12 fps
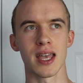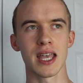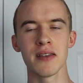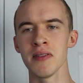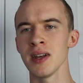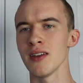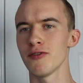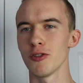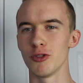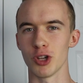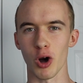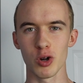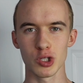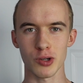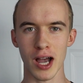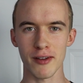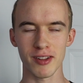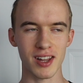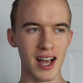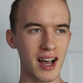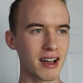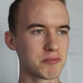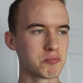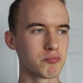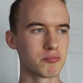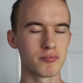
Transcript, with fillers: even if you don't drive a lot,